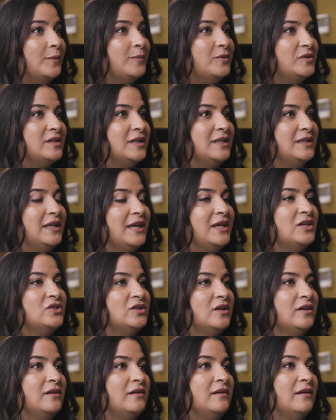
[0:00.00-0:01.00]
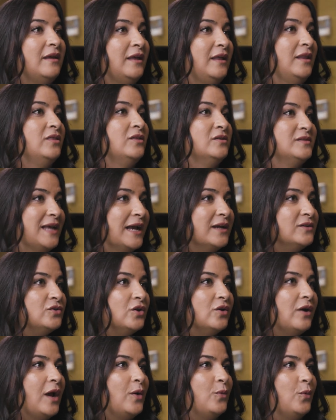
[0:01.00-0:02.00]
representation in the
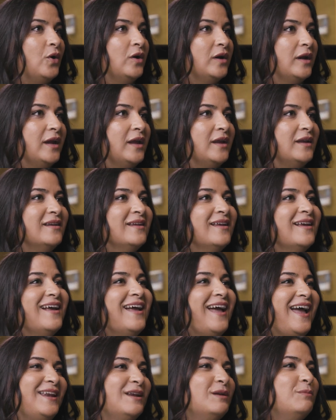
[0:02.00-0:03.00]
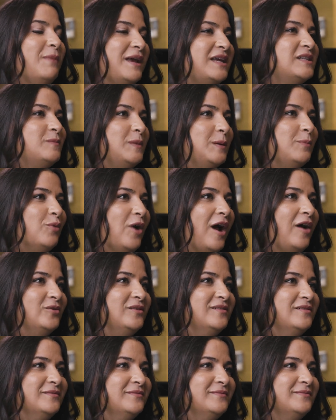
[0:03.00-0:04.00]
sector I work in, and it makes me proud.